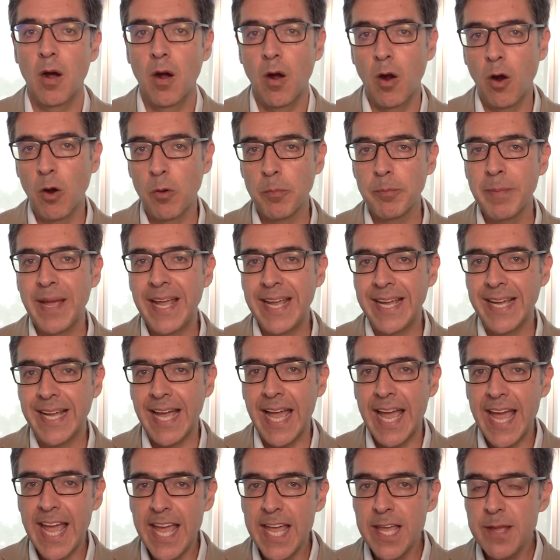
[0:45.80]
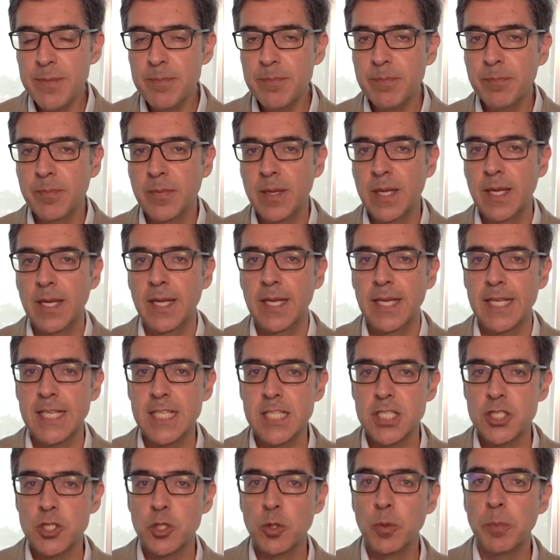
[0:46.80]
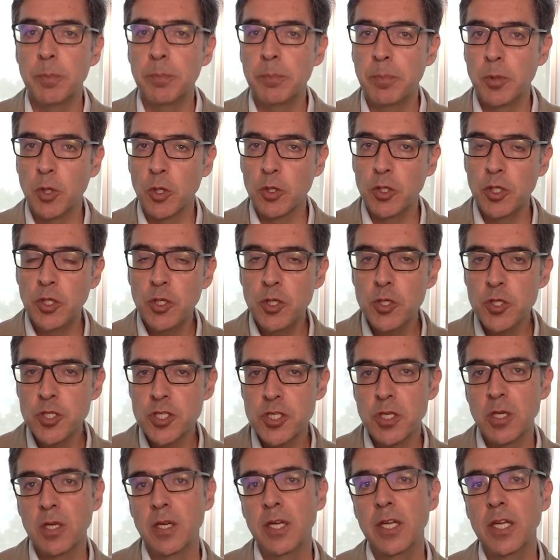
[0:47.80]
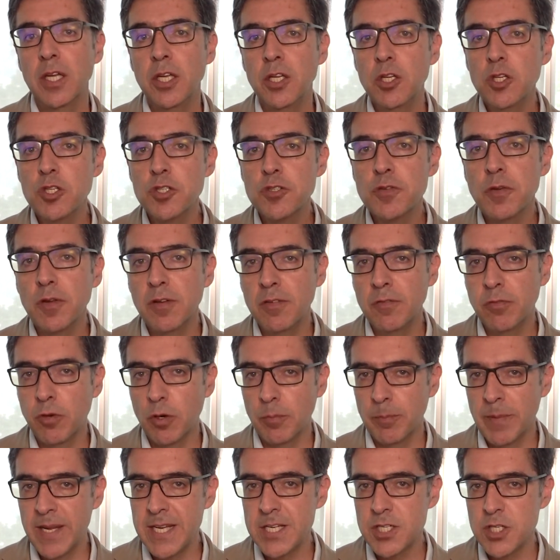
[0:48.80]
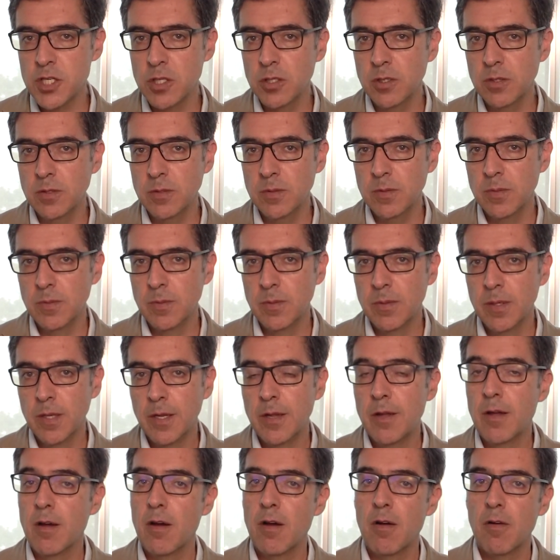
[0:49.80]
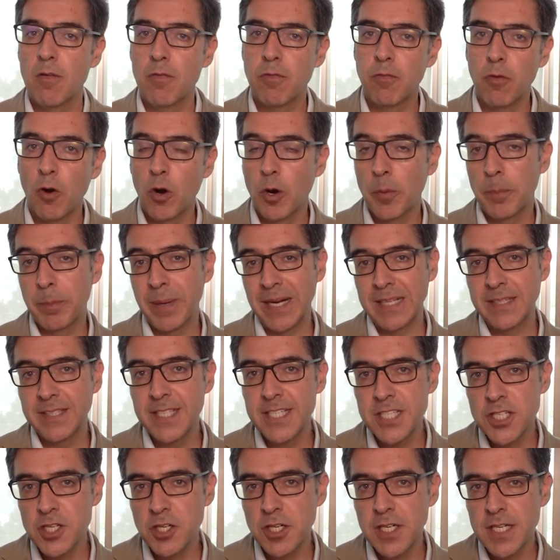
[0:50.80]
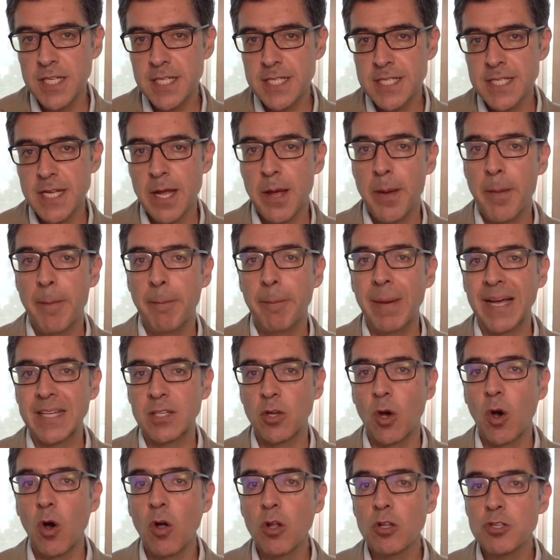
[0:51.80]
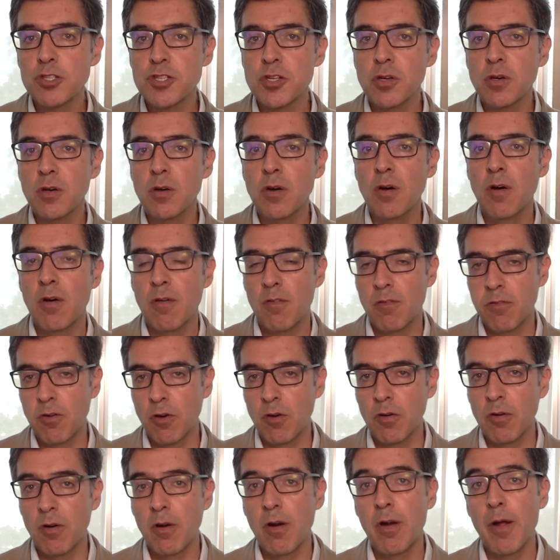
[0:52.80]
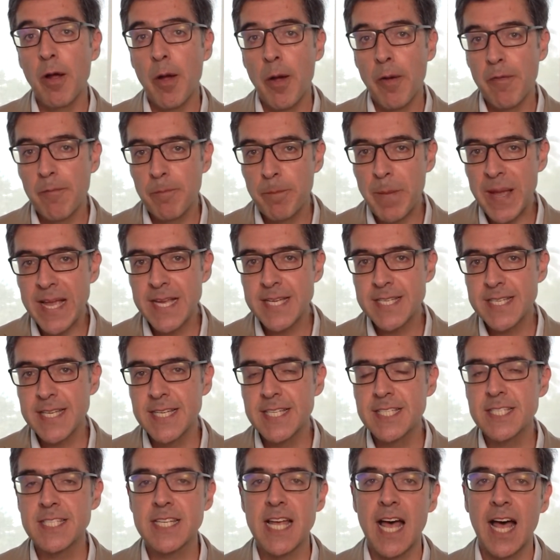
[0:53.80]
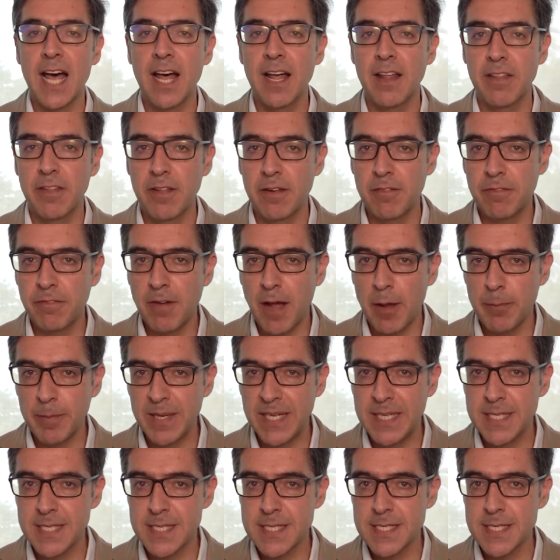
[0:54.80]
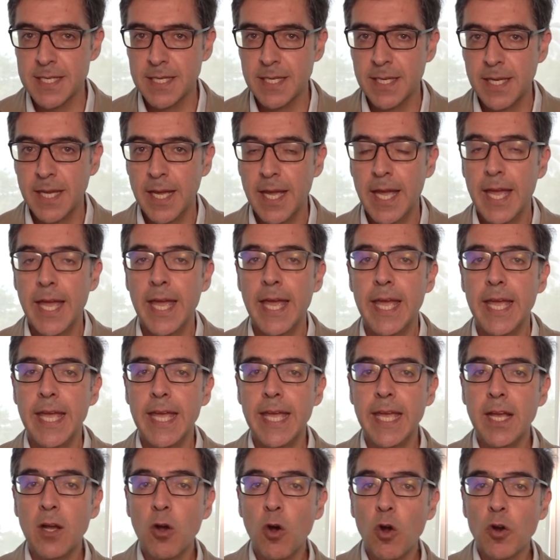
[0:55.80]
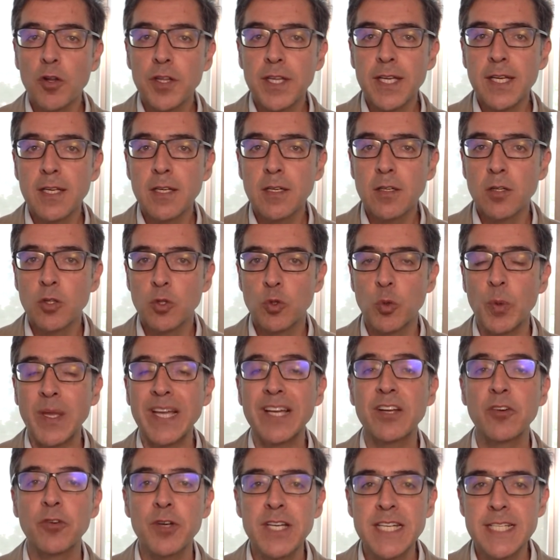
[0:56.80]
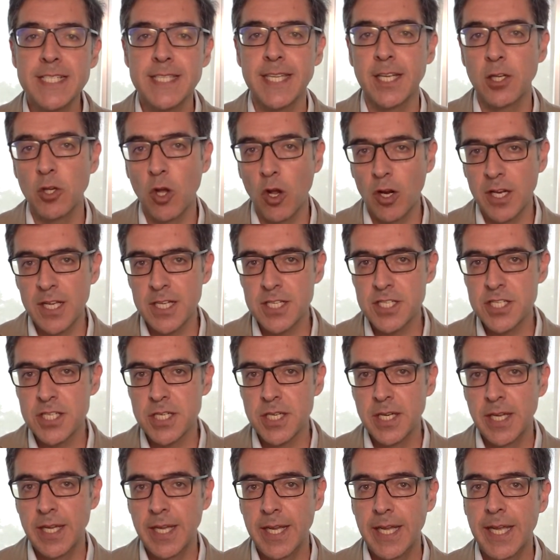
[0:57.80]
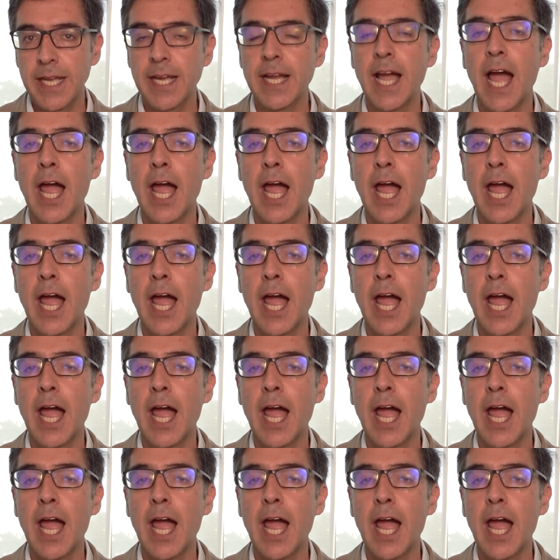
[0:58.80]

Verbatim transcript: Our main aim is to produce useful information for practitioners, but also for patients and their families in order to increase the knowledge in